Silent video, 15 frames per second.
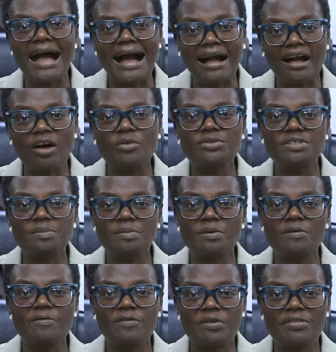
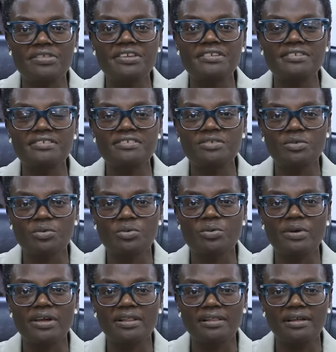accountable for these
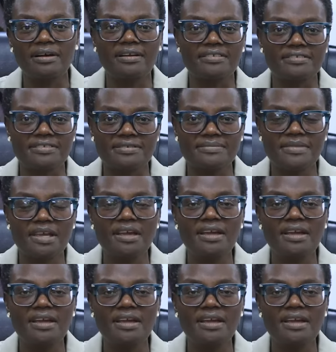cruel acts.